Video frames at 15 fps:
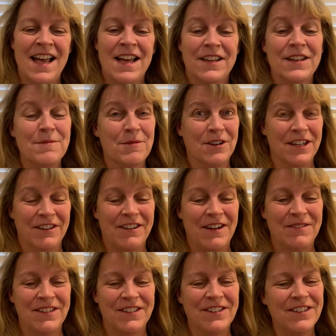Good morning,
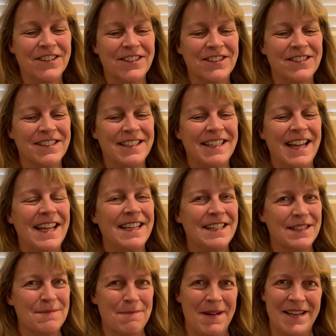Crafton Cougars. Today
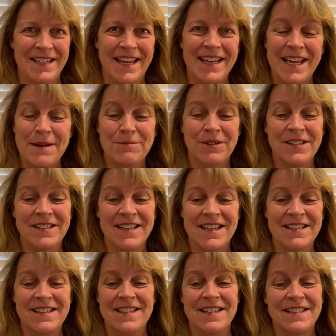is Monday, April
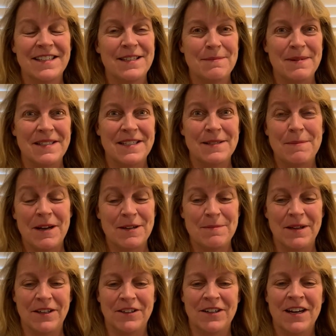6th, and this is Mrs.
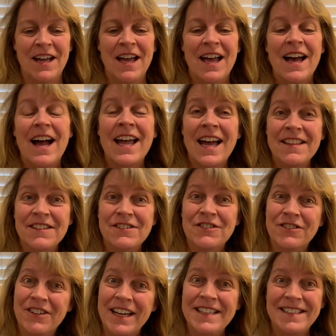Buchmiller. I had this
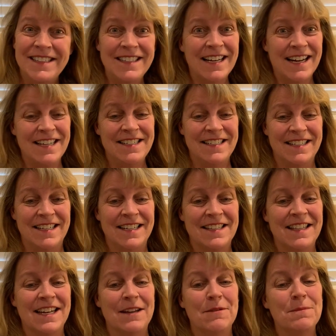crazy idea
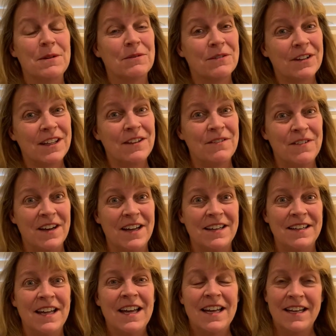that it would be really
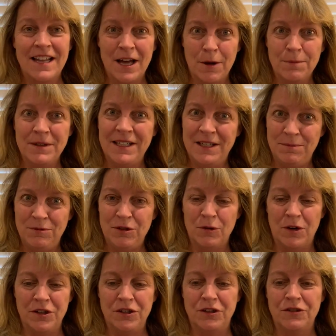fun and help keep you
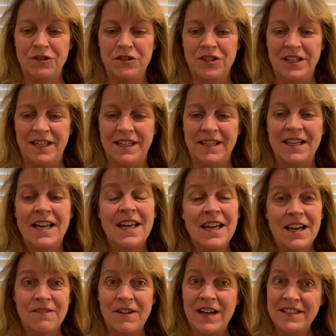on your routine
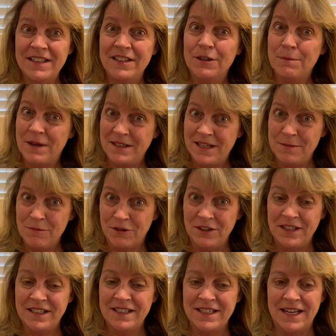if I did our Monday
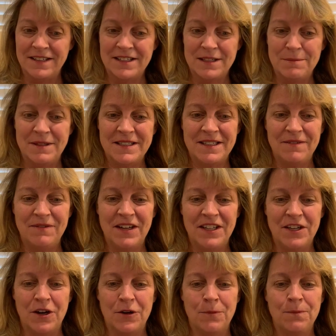morning announcements in
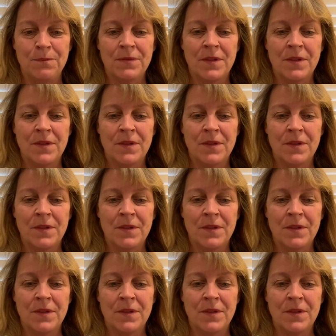video.